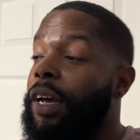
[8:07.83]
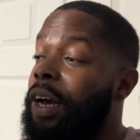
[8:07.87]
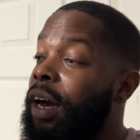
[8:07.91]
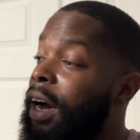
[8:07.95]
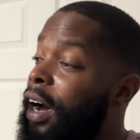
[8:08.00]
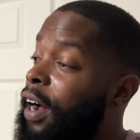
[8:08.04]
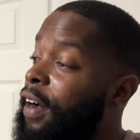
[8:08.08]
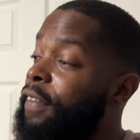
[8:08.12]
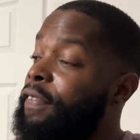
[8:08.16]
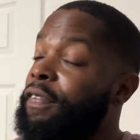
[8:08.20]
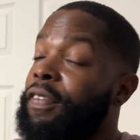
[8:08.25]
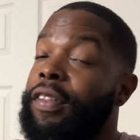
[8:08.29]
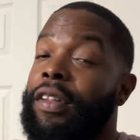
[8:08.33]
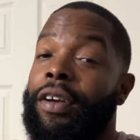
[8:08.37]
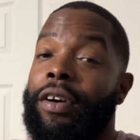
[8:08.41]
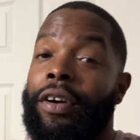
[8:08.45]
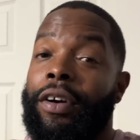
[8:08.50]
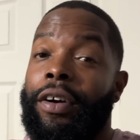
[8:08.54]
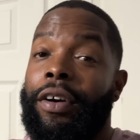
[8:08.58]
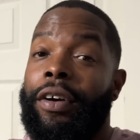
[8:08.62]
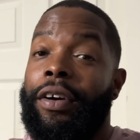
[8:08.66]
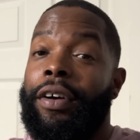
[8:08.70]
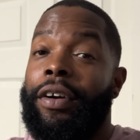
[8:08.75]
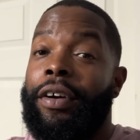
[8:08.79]

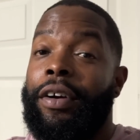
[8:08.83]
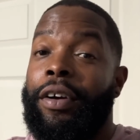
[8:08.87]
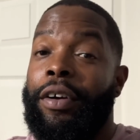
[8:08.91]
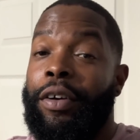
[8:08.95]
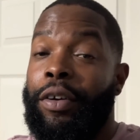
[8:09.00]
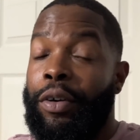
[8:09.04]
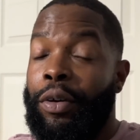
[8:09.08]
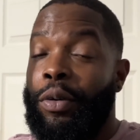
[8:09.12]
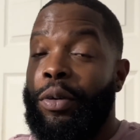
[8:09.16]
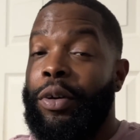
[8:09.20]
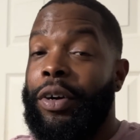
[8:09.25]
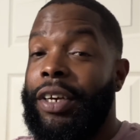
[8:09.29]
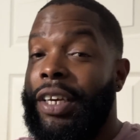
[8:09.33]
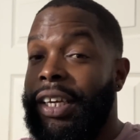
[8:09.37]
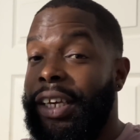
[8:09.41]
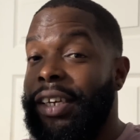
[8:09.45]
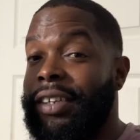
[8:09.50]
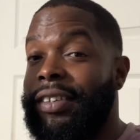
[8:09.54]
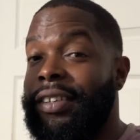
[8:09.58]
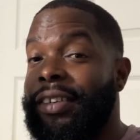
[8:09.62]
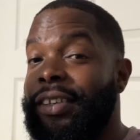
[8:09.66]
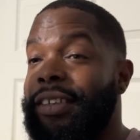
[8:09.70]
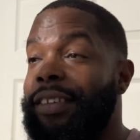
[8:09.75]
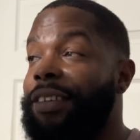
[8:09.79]
After Glow
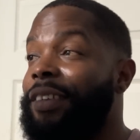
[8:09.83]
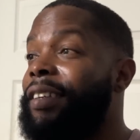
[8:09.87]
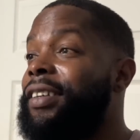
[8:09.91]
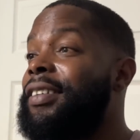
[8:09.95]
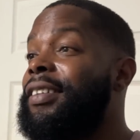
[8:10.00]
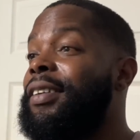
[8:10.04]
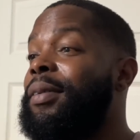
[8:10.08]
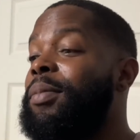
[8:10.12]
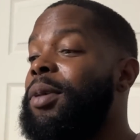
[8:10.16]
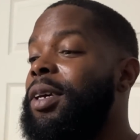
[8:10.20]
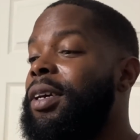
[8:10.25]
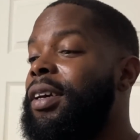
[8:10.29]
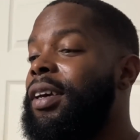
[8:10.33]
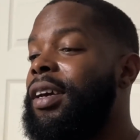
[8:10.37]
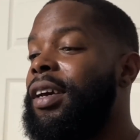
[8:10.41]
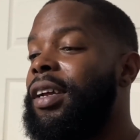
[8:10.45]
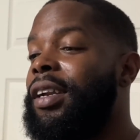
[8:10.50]
cases, you see me?